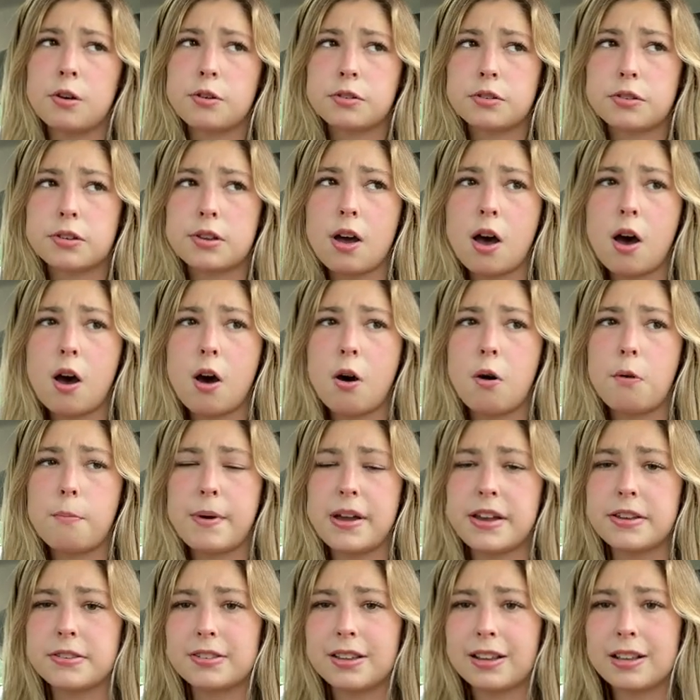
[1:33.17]
So
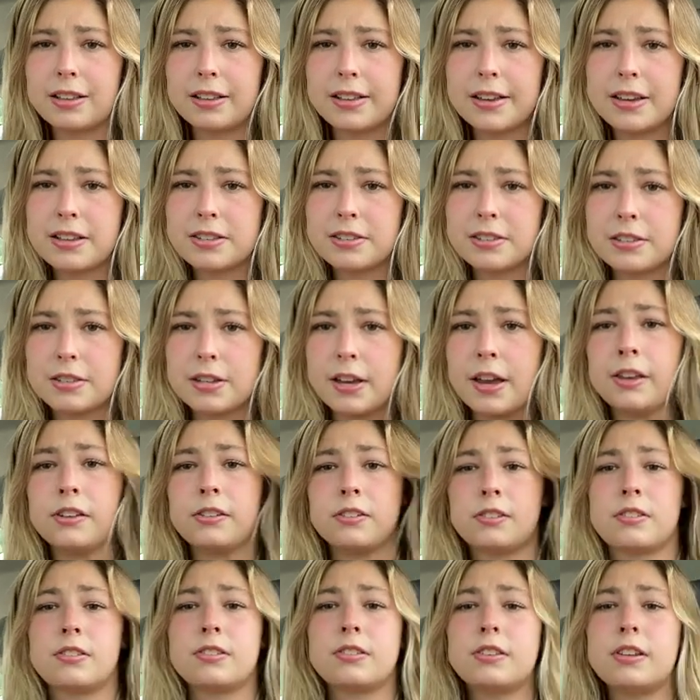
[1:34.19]
basically
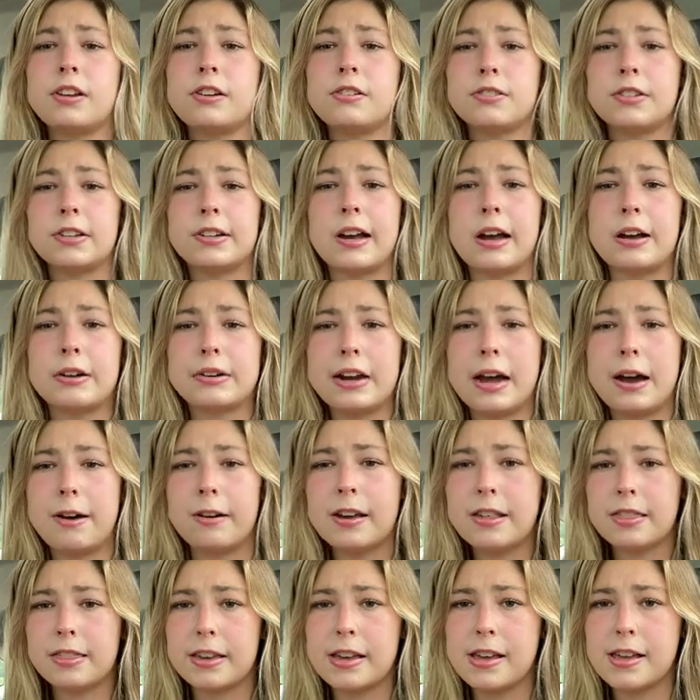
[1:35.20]
six years ago now,
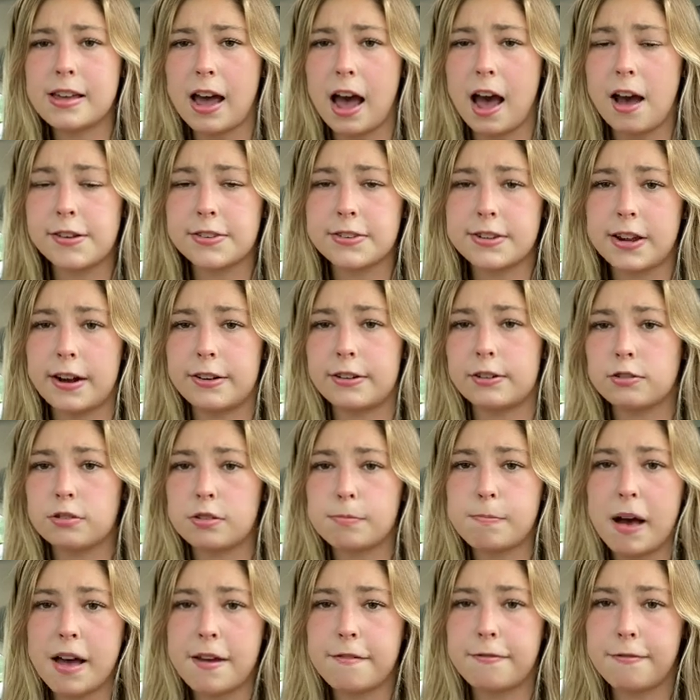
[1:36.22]
I think, I was diagnosed
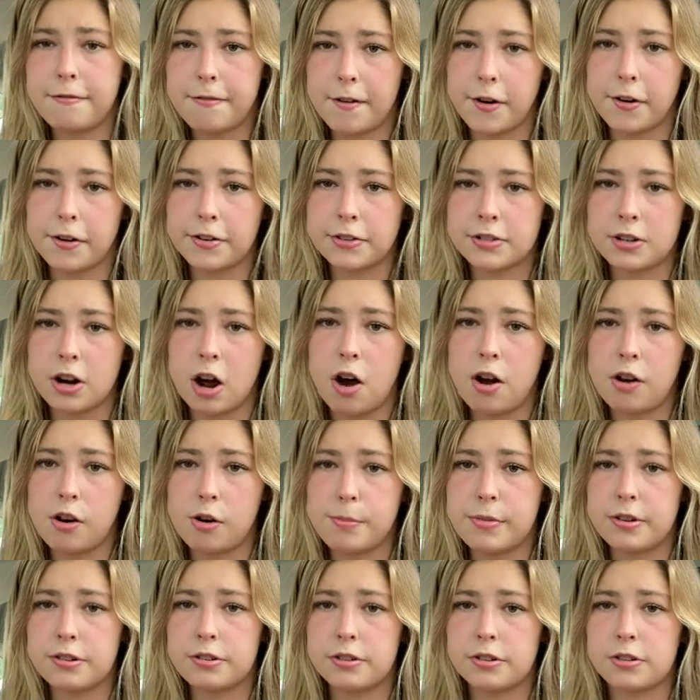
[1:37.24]
with my first
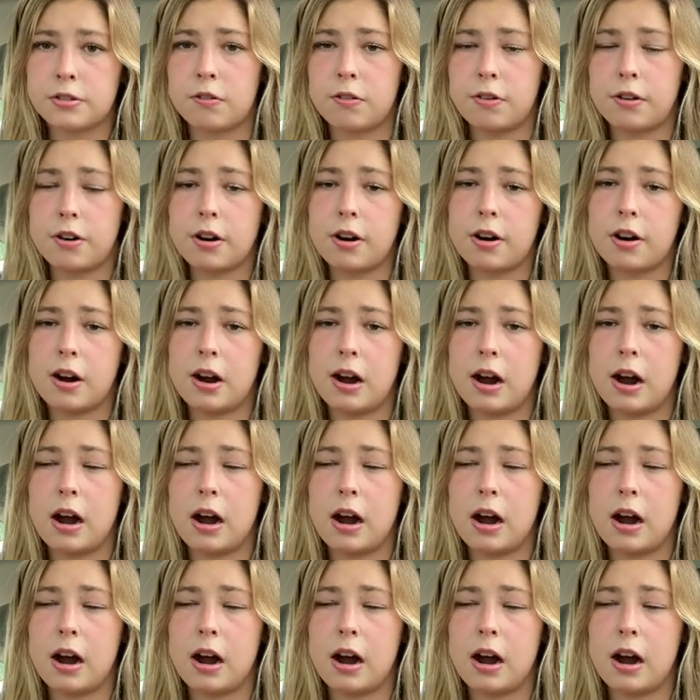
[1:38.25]
autoimmune disorder.